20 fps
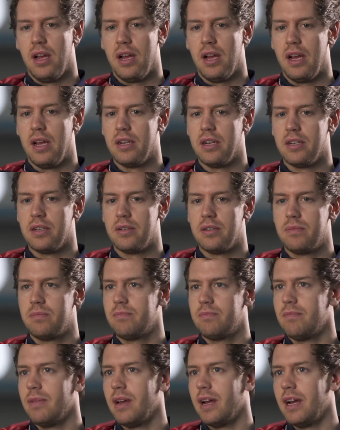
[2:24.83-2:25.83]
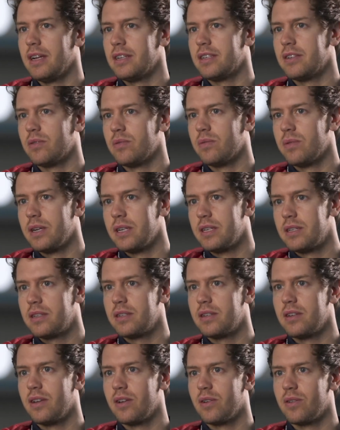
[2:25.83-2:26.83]
And as
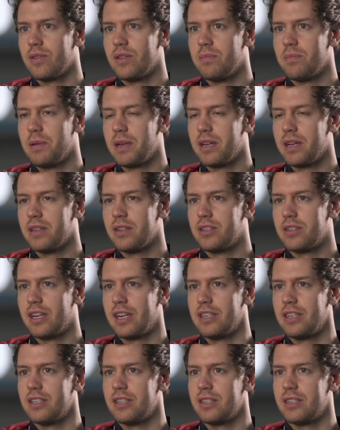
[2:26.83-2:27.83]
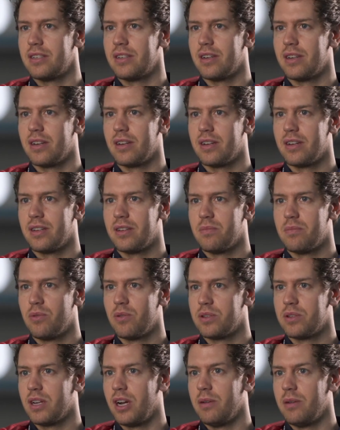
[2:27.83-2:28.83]
always, the bigger the changes, the
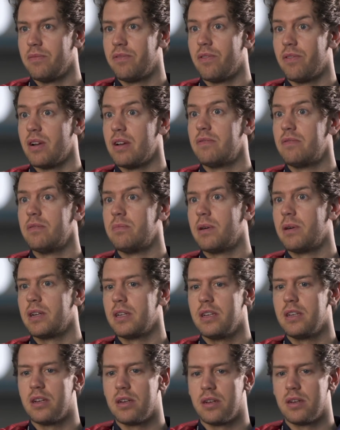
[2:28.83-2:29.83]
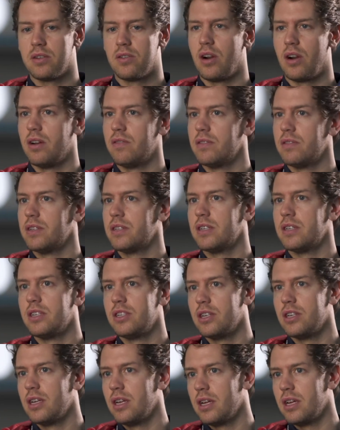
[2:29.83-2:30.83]
more time for everybody, drivers,
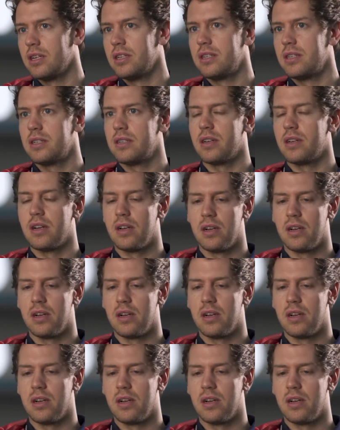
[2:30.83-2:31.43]
engineers,